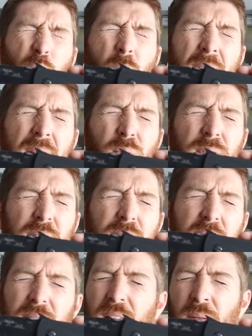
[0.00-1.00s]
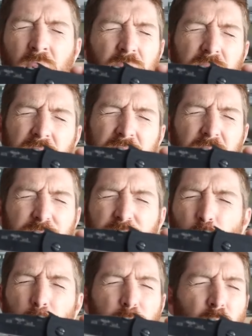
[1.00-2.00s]
weight with the titanium and everything, it's like
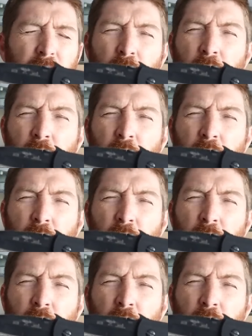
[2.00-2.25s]
four point